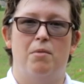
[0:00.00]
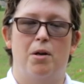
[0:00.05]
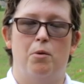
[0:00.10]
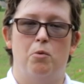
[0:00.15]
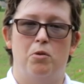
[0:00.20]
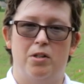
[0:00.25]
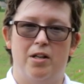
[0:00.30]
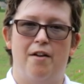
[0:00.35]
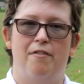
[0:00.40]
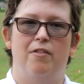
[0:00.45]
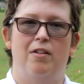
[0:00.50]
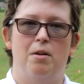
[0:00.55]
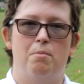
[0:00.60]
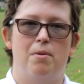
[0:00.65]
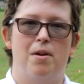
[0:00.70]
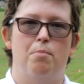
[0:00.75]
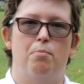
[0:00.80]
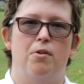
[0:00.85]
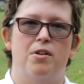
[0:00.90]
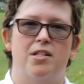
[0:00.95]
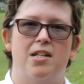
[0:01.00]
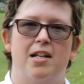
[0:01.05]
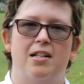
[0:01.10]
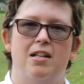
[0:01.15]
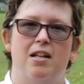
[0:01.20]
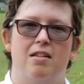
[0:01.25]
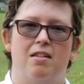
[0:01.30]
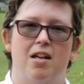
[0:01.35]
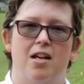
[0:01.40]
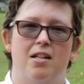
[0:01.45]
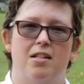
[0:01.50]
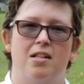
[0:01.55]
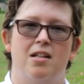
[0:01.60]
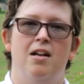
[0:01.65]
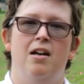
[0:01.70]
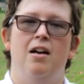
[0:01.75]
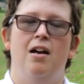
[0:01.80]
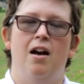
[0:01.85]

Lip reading: And we'll definitely be presenting this